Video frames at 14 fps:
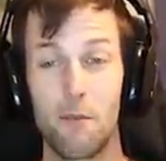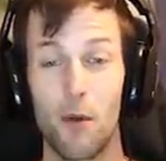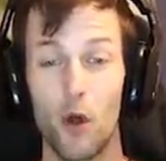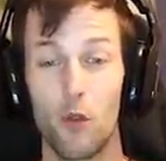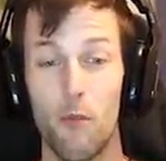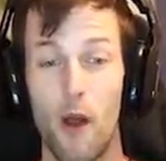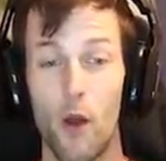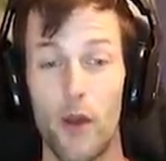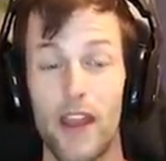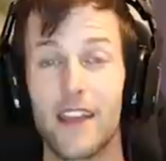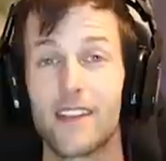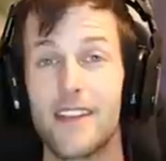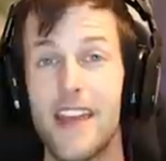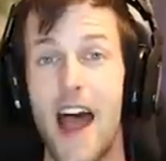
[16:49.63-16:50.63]
build mode
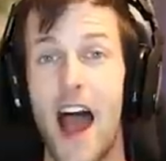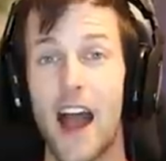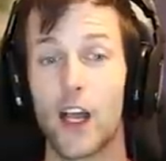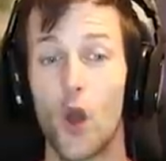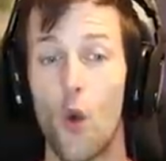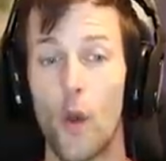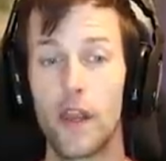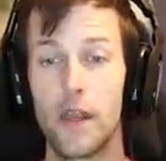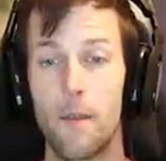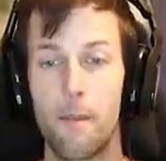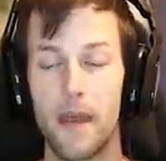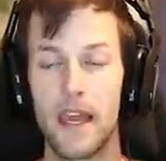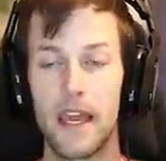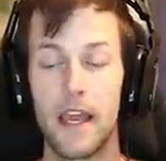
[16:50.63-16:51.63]
is not going to
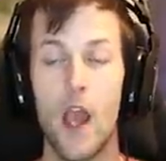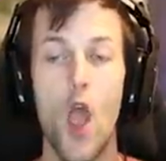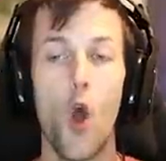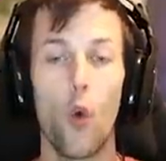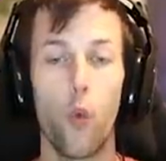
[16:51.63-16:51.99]
be